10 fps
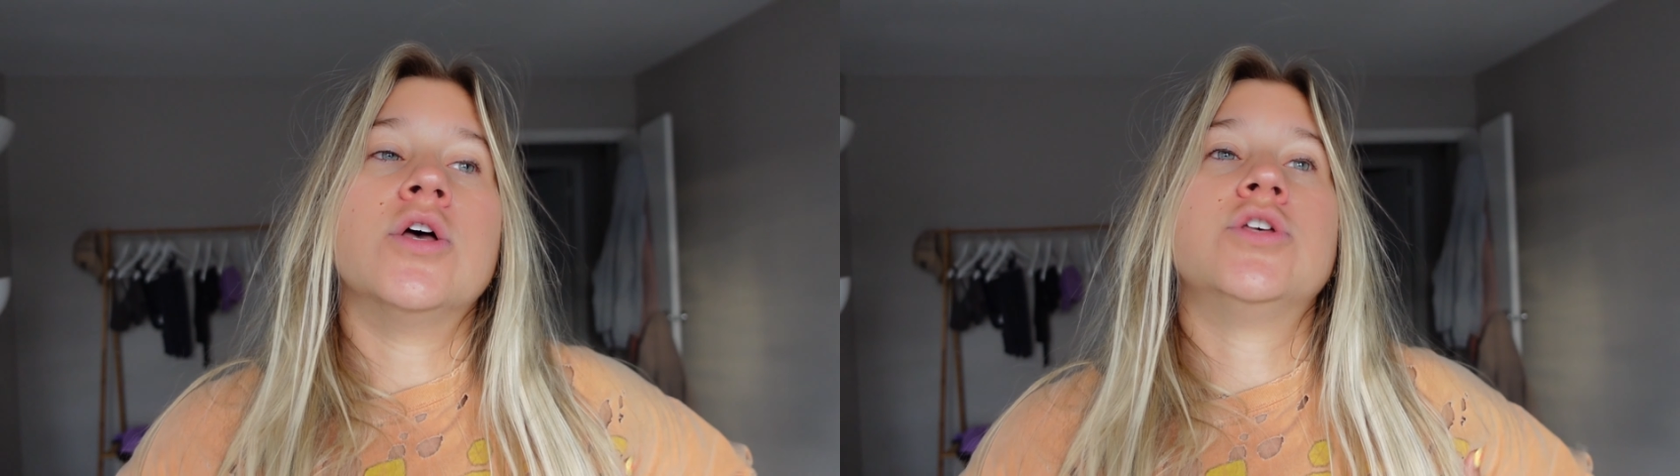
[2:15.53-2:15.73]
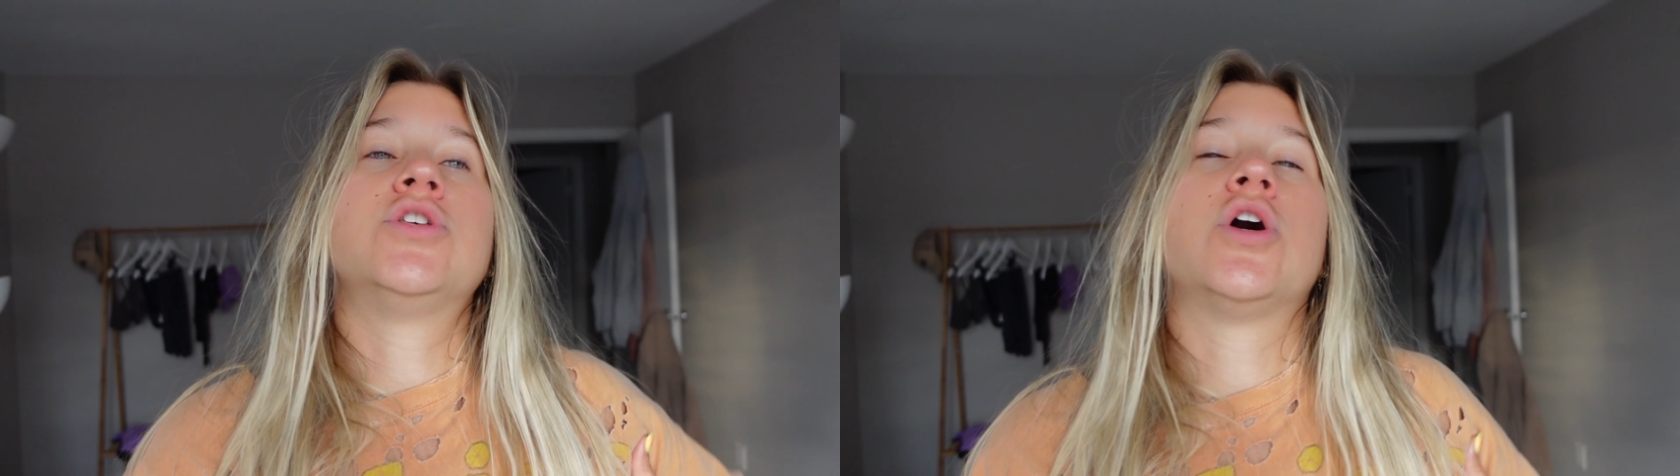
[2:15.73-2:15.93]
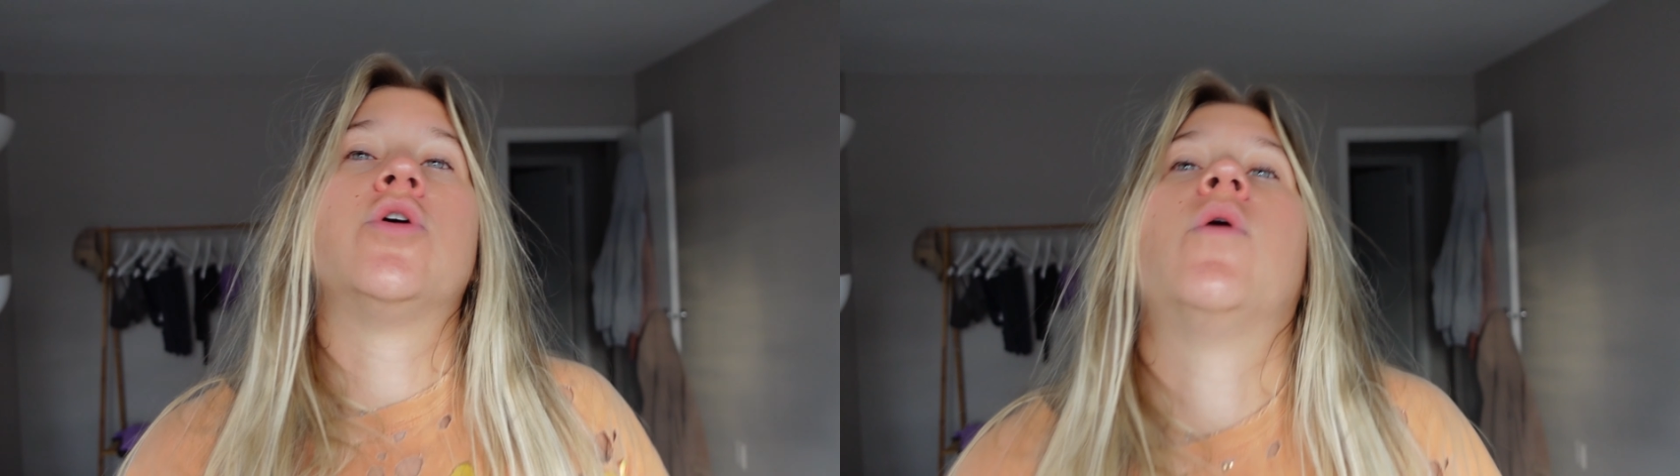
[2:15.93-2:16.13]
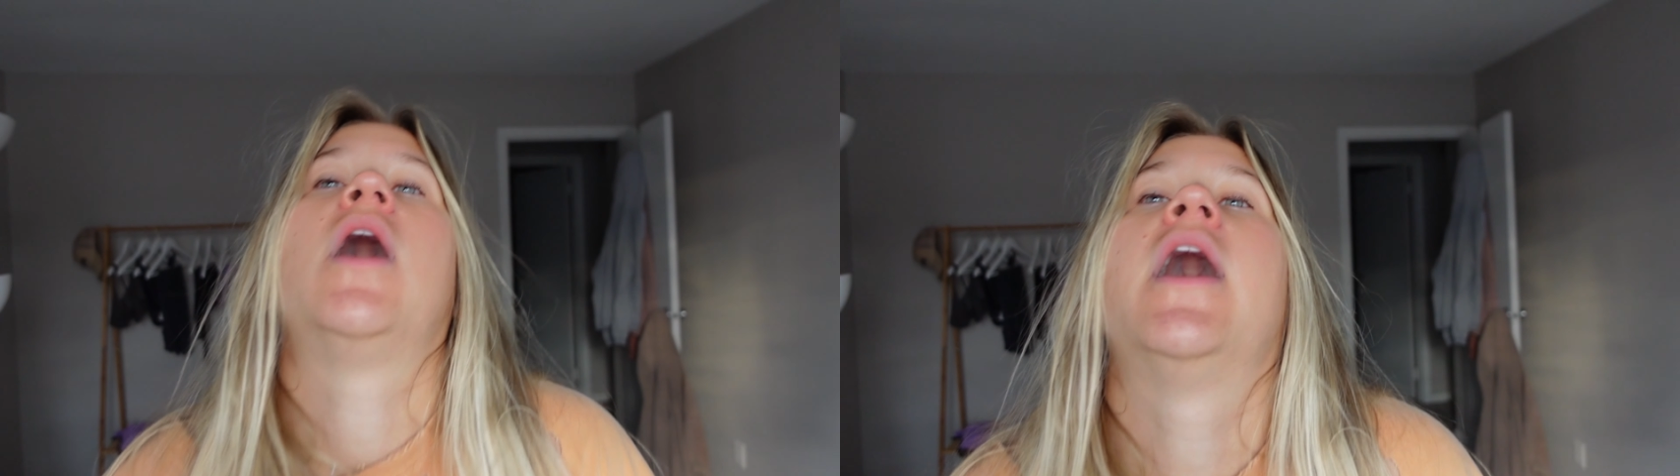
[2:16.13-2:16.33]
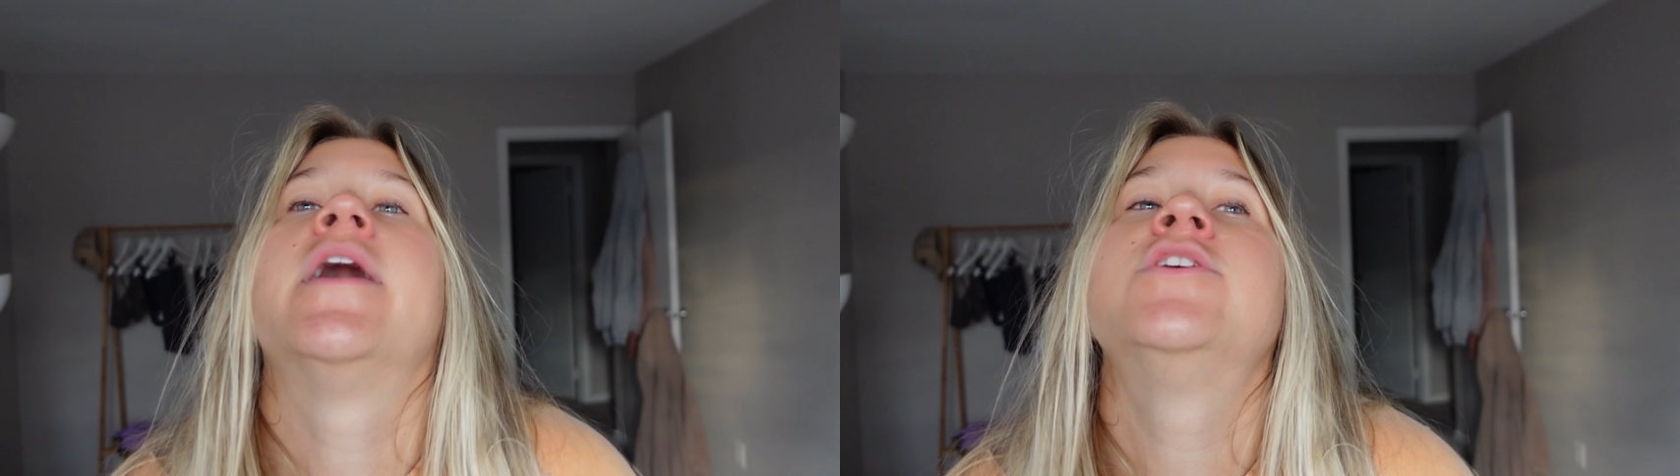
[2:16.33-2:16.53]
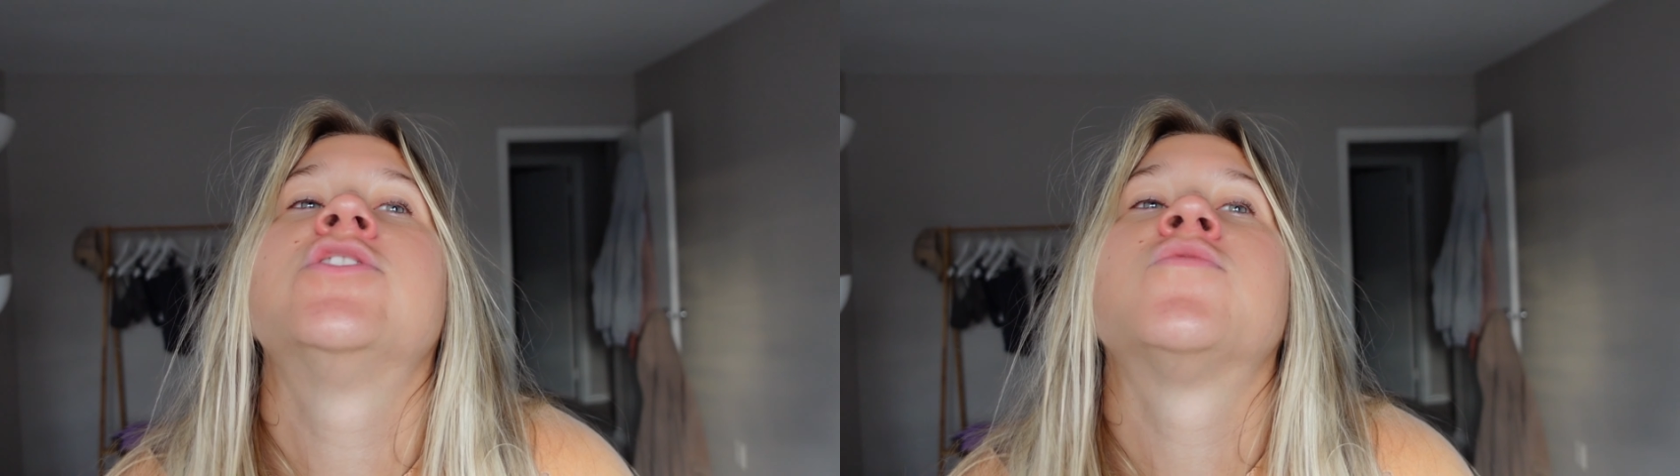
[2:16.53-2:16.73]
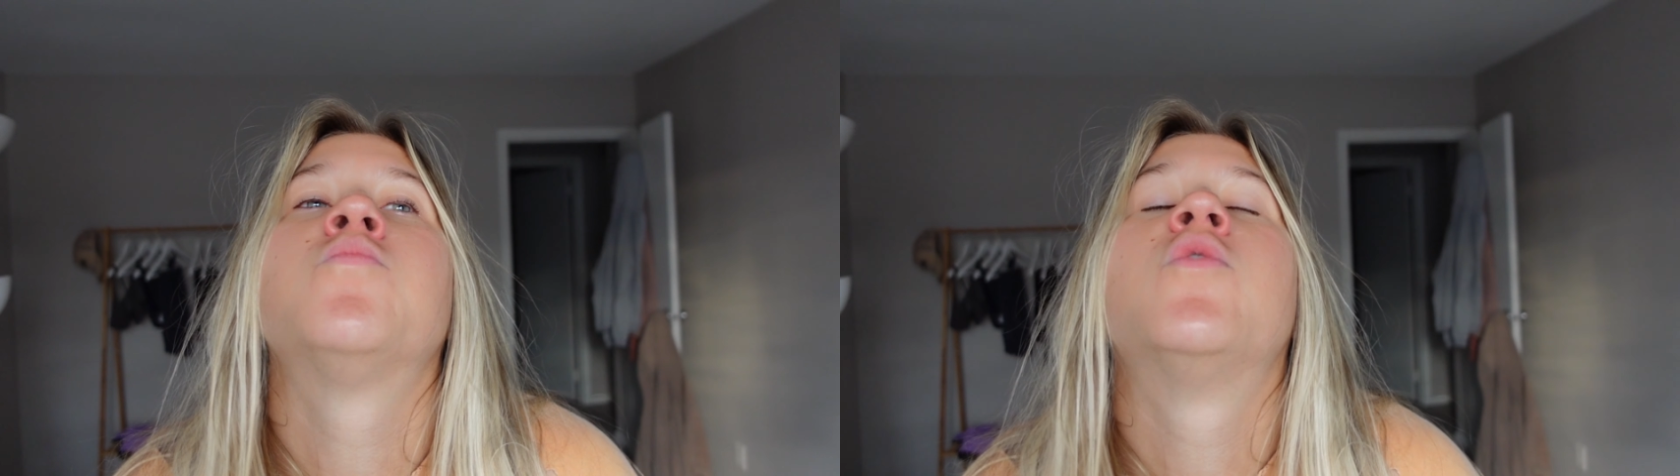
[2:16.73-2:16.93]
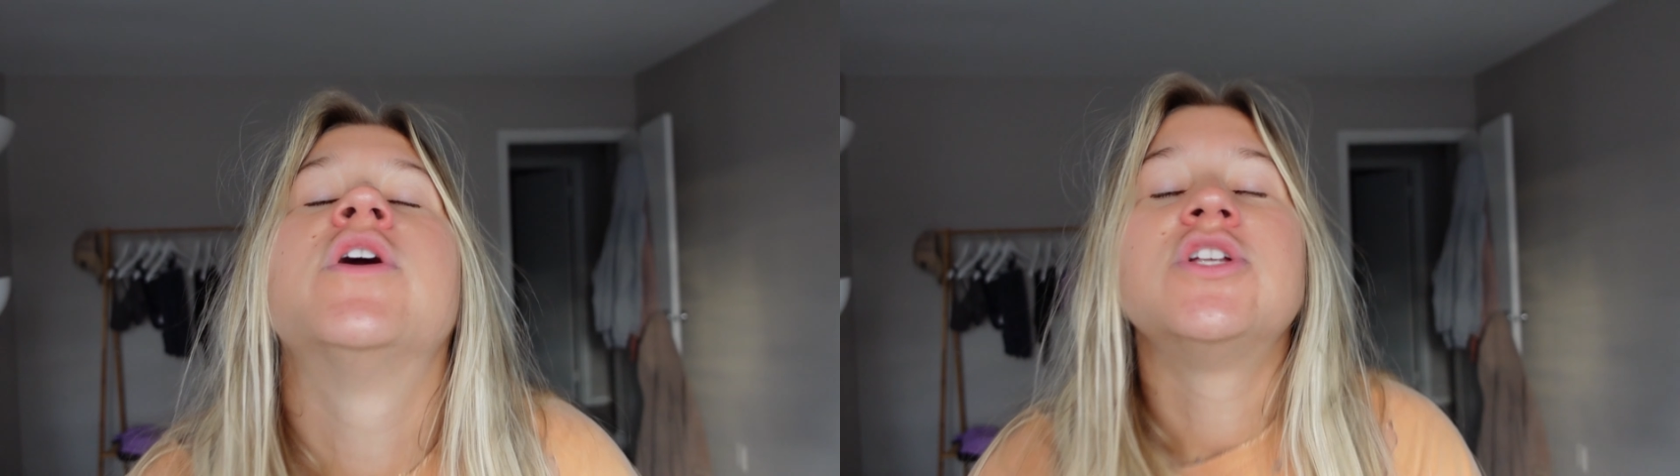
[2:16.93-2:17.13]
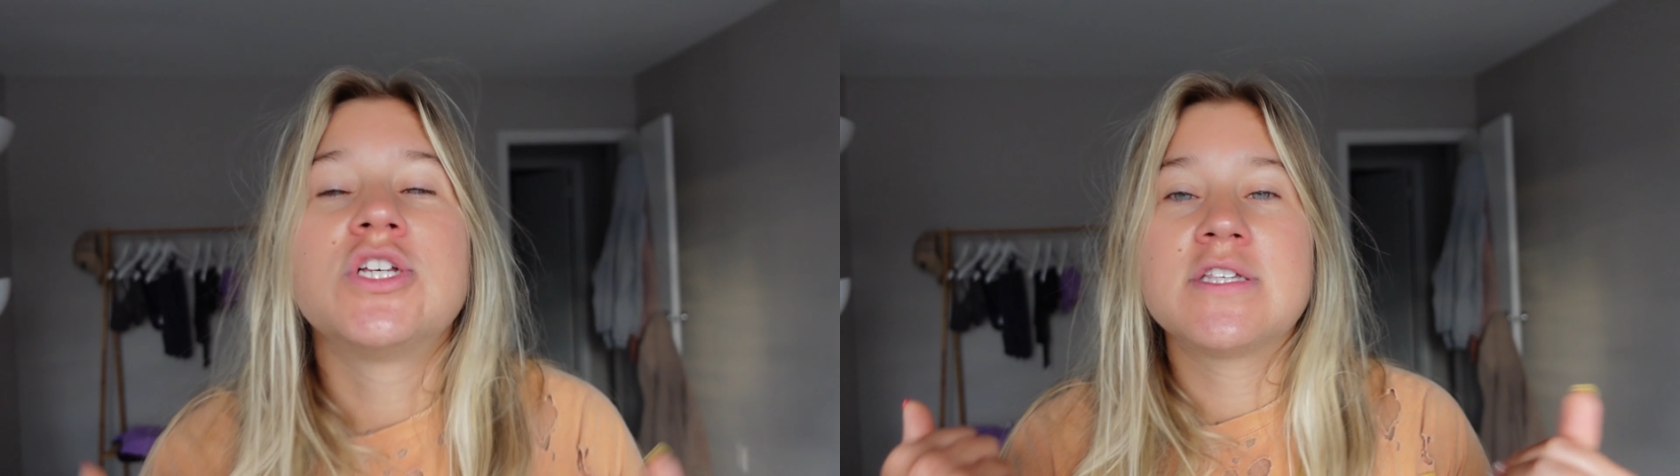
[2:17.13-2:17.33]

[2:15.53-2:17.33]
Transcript: So I just want to